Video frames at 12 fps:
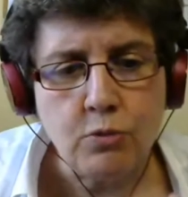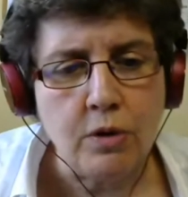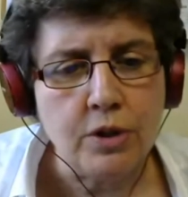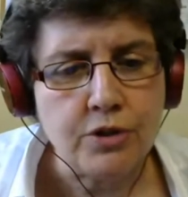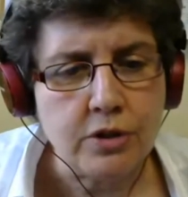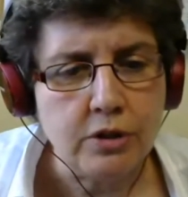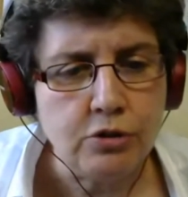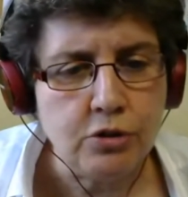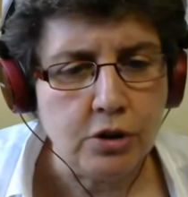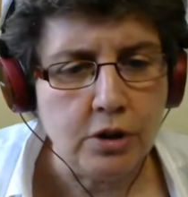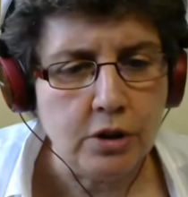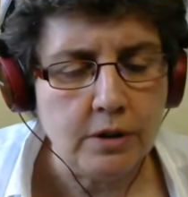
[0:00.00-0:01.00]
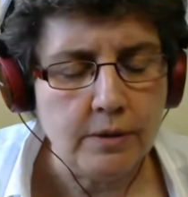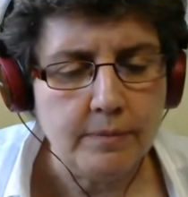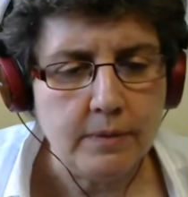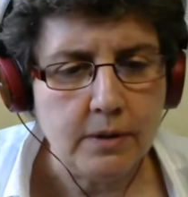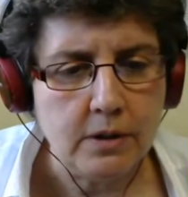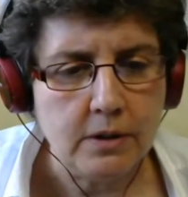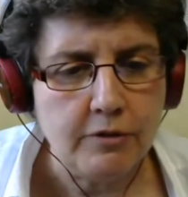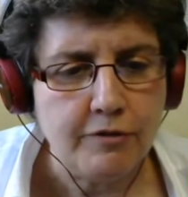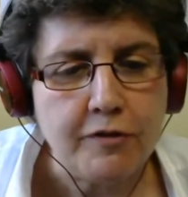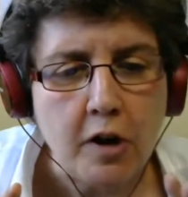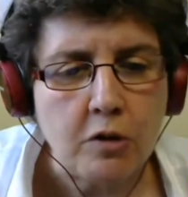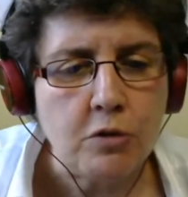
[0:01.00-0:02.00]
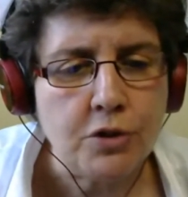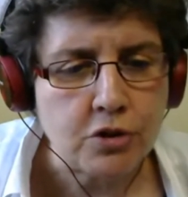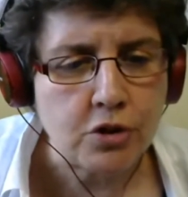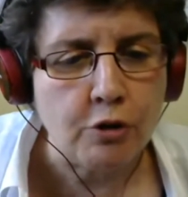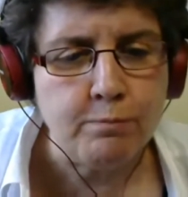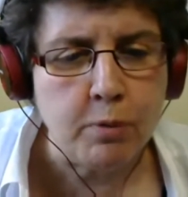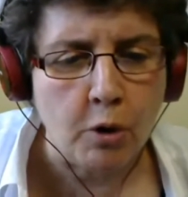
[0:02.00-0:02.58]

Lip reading: it was the focus